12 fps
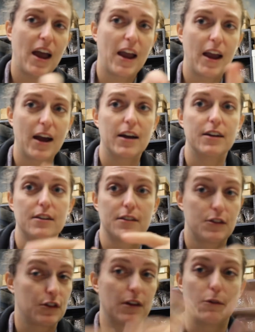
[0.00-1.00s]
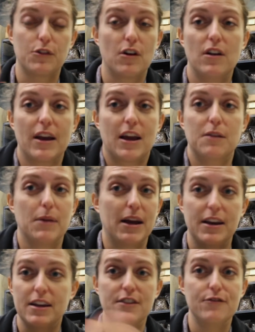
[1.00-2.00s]
And so that was all
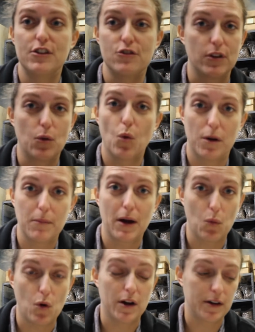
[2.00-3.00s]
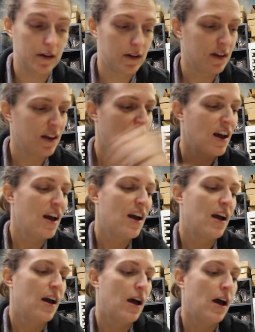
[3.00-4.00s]
handmade individually, one by one.
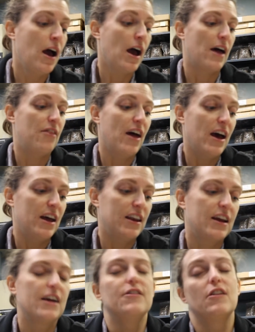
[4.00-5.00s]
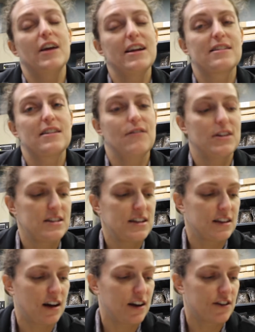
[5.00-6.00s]
And then in the late
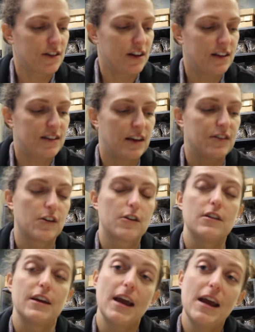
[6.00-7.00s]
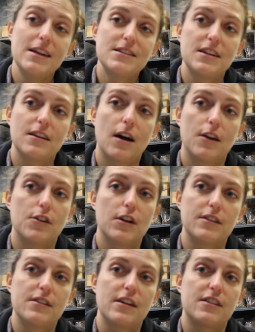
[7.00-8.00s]
1700s and the early
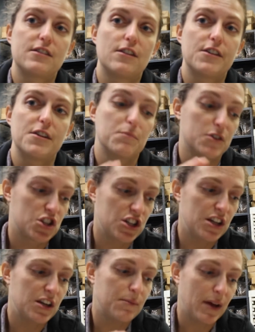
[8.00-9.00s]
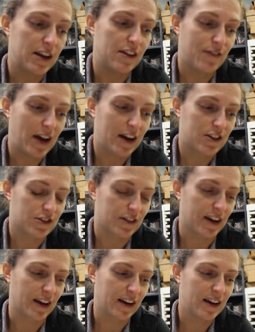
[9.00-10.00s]
1800s, they started machine
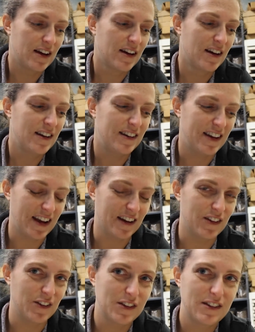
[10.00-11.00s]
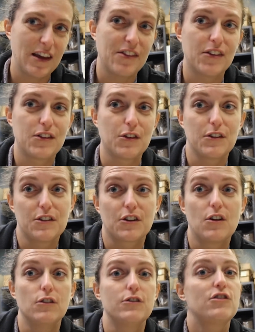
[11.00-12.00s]
manufacturing nails. And so these are
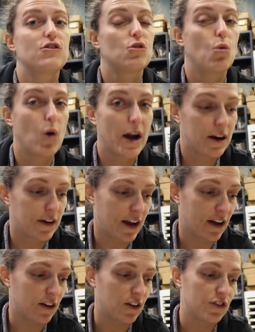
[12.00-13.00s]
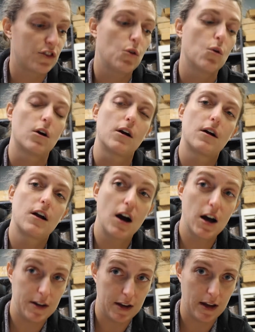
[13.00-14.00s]
called square nails or
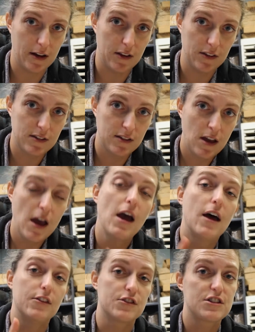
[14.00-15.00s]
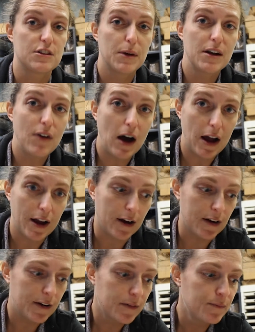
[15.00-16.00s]
cut nails. And they're still made of
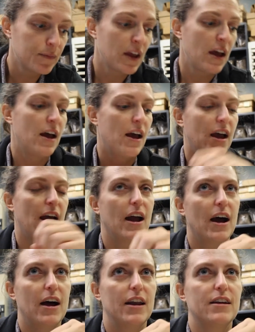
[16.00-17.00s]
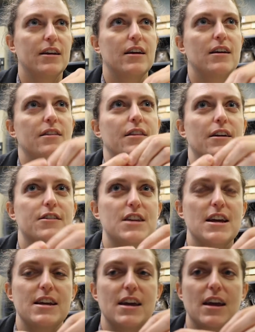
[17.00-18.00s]
iron. And they're
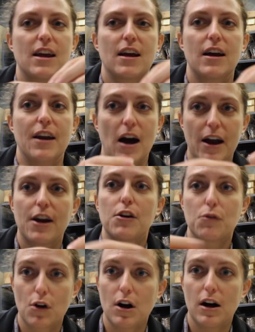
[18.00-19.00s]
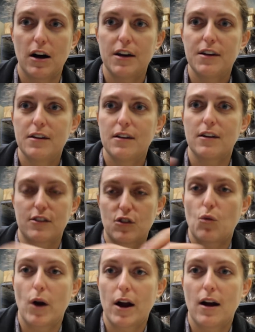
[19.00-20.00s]
taking an iron rod, a
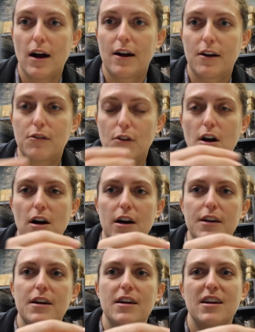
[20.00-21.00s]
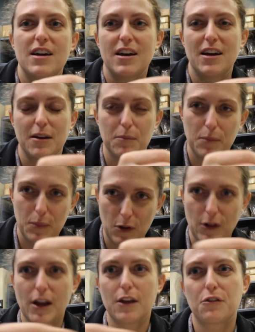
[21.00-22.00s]
square iron rod, and
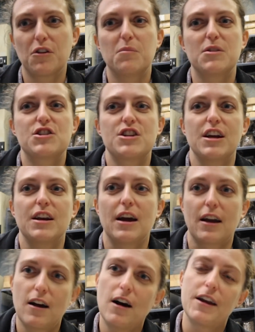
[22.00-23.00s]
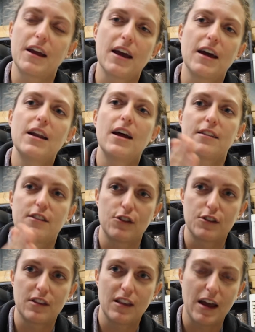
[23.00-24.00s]
pulling it through a machine and cutting it at
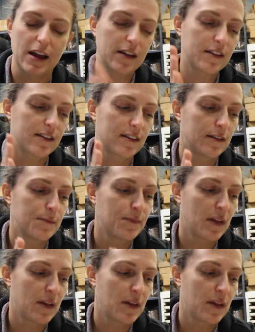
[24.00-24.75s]
certain lengths.